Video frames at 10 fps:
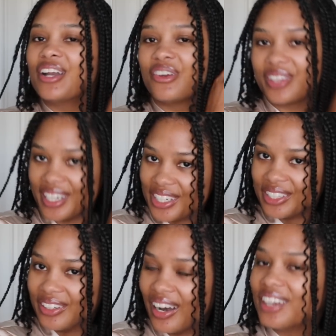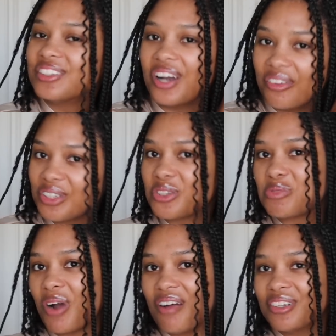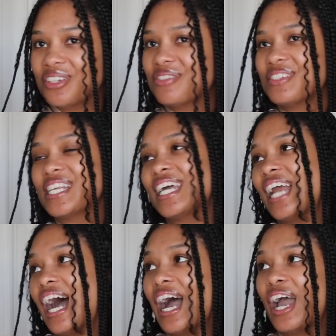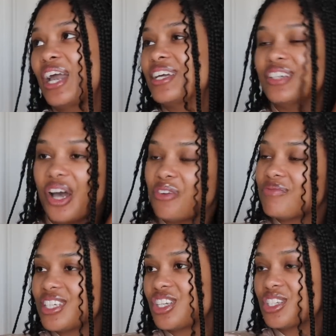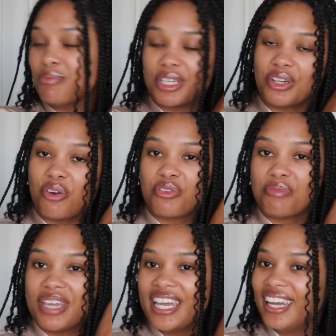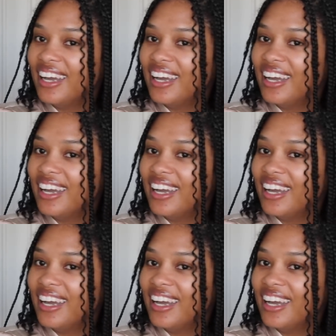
No thank you. I do not want those problems and I, no, it's just a big no for me.